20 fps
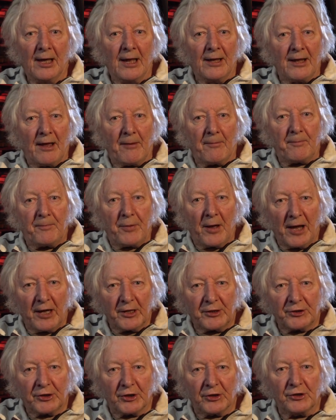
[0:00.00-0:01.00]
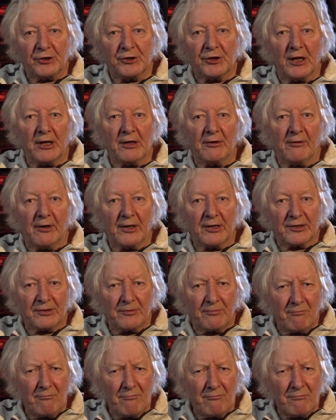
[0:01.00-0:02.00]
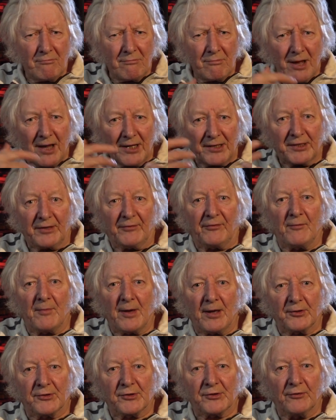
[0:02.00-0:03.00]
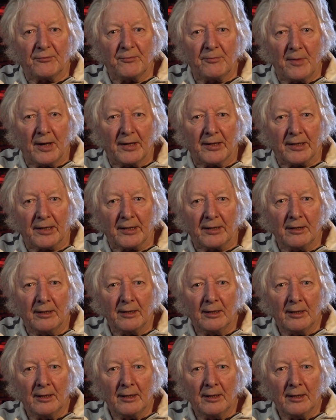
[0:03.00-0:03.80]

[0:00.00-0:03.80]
That passion generates massive amounts of money.